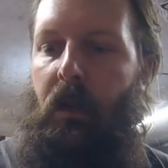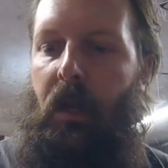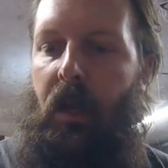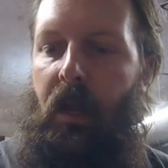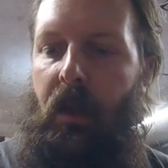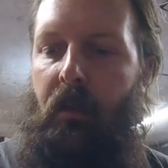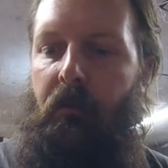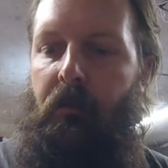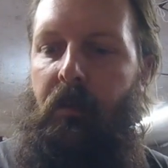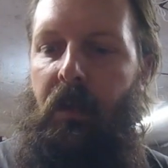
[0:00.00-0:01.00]
then I
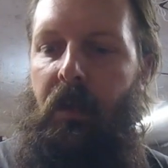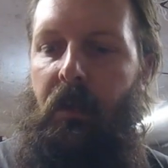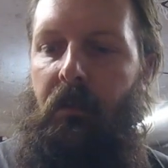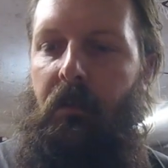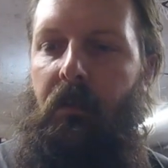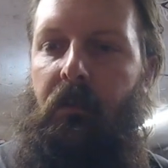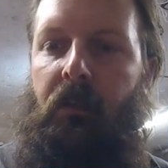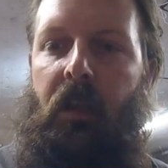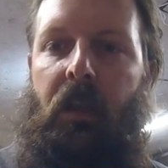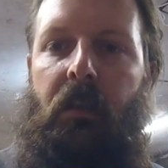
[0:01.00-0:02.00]
have these
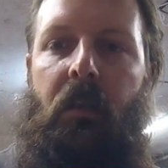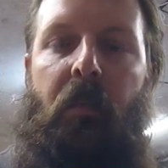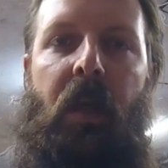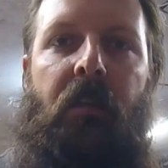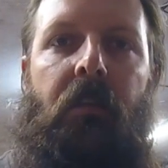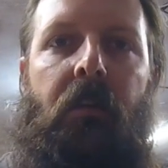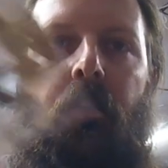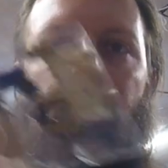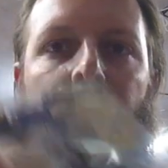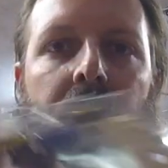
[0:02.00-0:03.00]
10
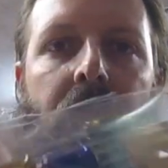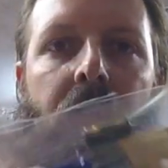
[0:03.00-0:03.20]
capacitors